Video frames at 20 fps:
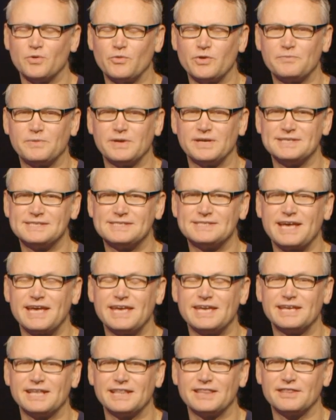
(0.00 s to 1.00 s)
we've been
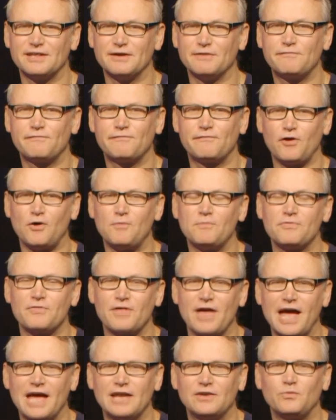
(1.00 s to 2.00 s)
saying that from
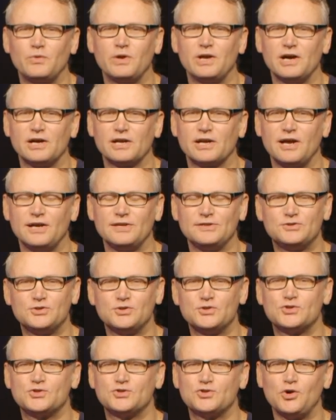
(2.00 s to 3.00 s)
then we are going
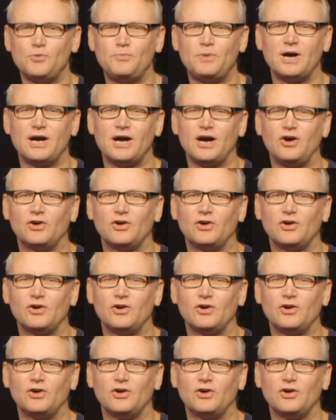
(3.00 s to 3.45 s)
to stop our